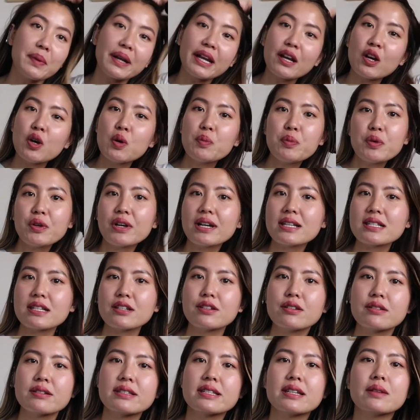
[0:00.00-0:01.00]
But I hope you guys
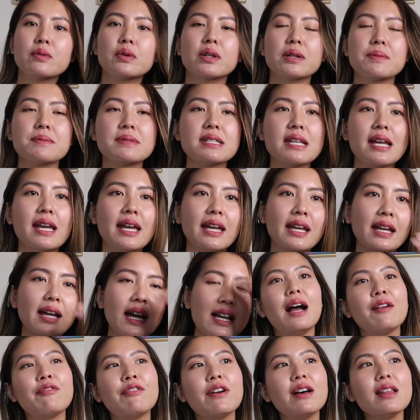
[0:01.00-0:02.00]
understand what I'm saying.
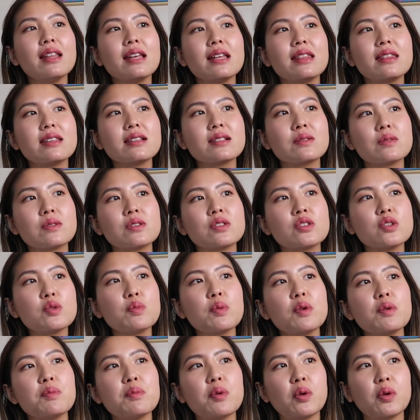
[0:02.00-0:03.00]
I felt like this was
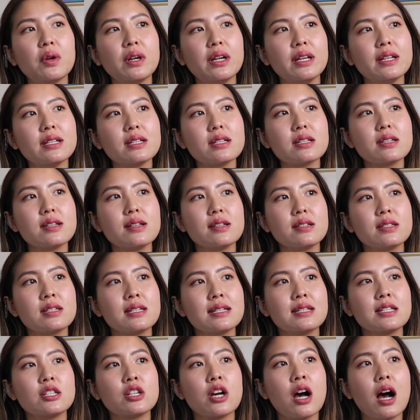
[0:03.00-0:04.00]
super important
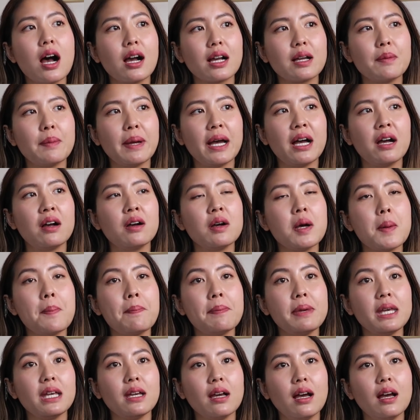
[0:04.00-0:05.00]
to talk about
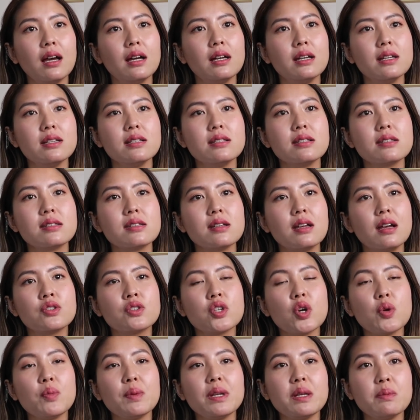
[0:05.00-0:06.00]
because
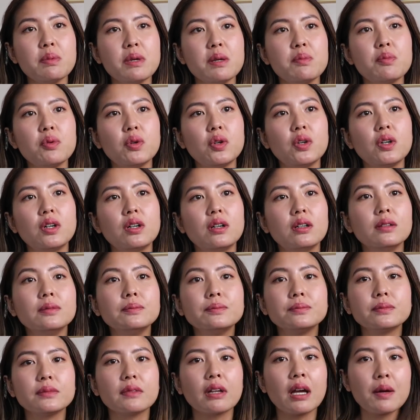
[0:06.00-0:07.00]
so many people
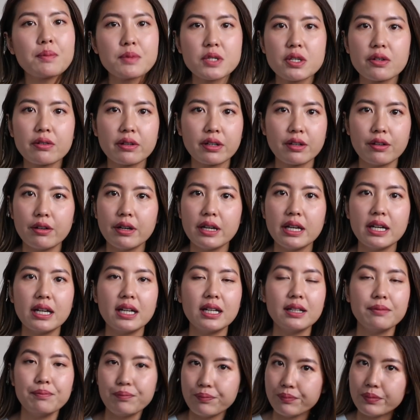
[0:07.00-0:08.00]
come to
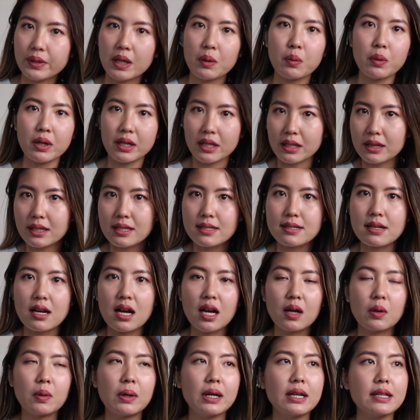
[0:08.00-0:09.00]
Korea, they work in these
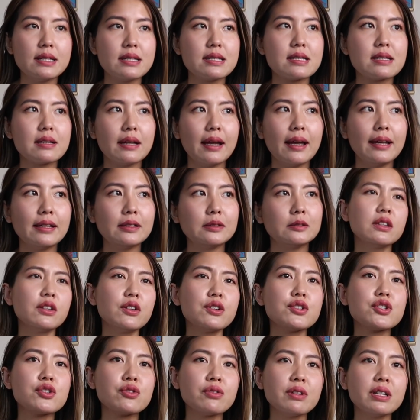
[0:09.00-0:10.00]
Hagwons, and
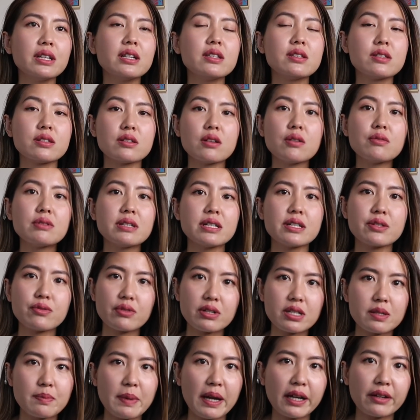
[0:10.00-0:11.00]
they're treated so
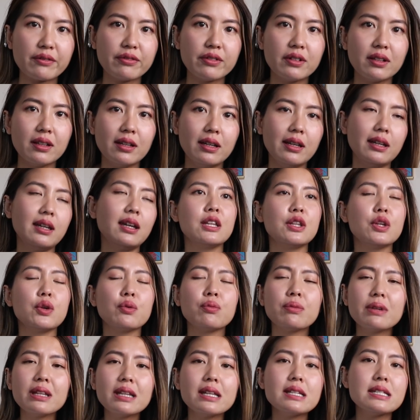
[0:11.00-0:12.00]
disrespectfully. They're
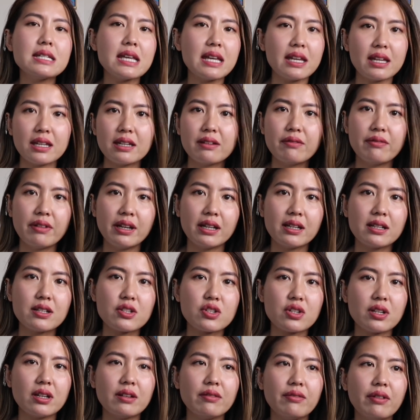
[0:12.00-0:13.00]
really taken
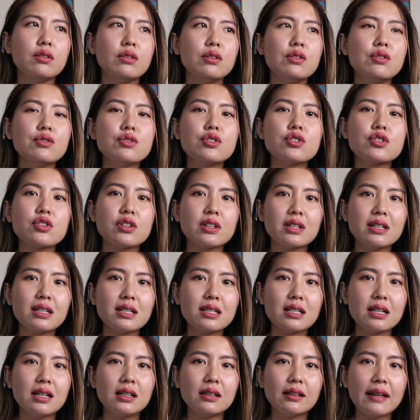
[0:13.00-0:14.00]
advantage of. You
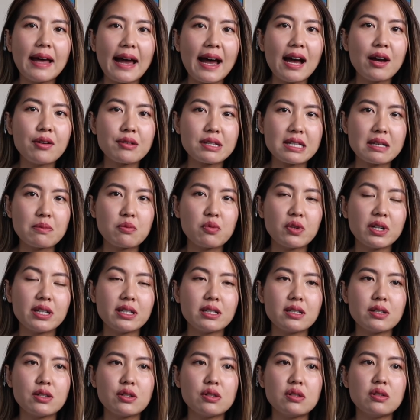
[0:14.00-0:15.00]
shouldn't allow
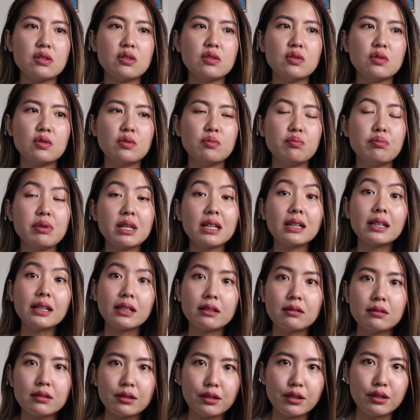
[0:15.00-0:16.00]
someone to
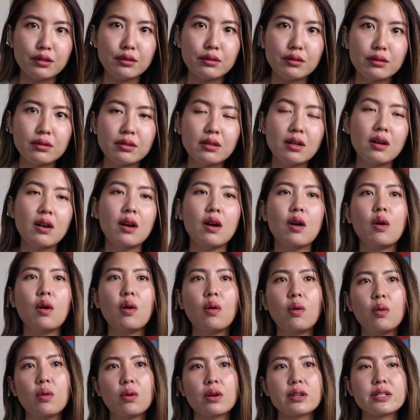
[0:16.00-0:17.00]
belittle you
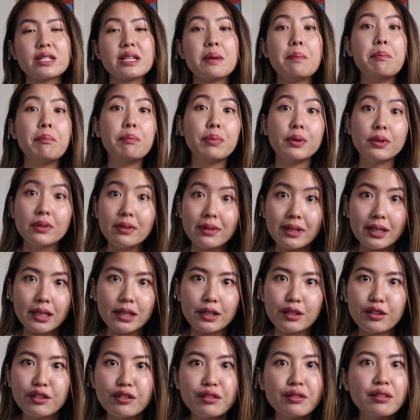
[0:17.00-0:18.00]
or to bully
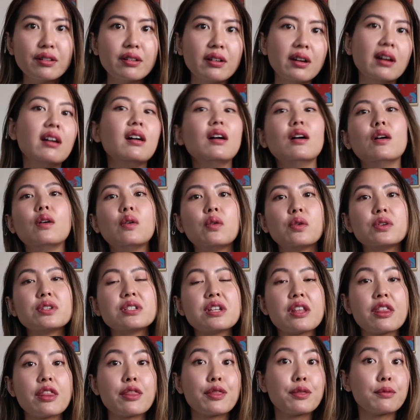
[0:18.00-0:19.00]
you or
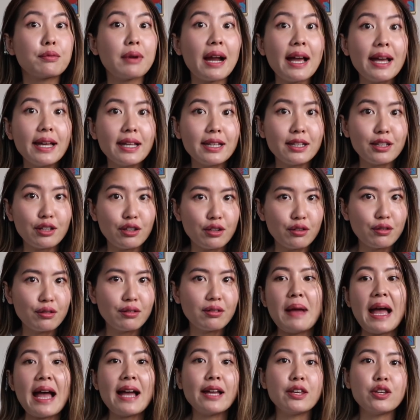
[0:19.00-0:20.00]
to threaten you
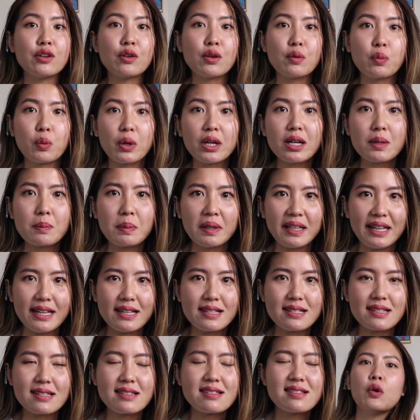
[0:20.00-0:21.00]
at your
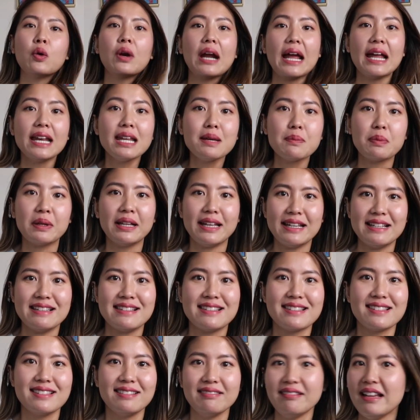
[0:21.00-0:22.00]
workplace or any place,
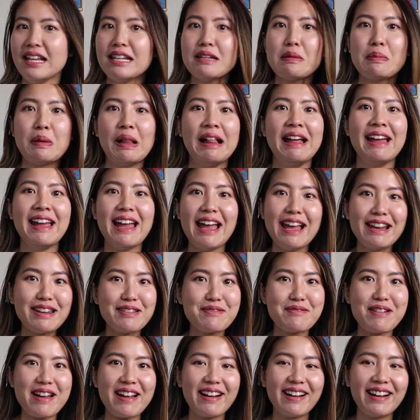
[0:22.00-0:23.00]

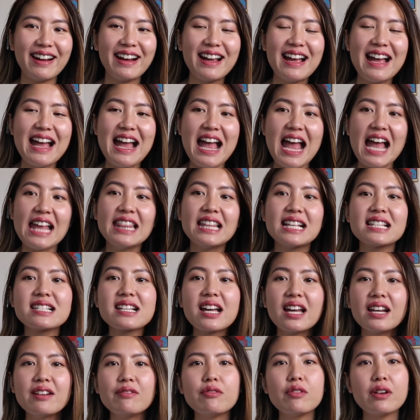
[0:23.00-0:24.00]
anywhere. And that's
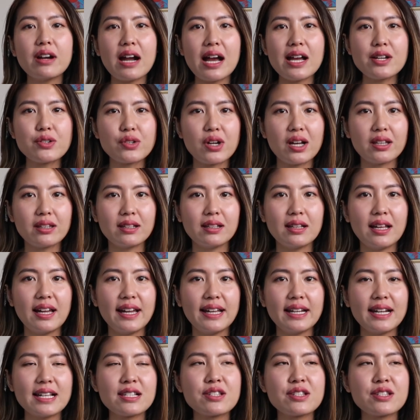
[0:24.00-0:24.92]
kind of where I draw the line.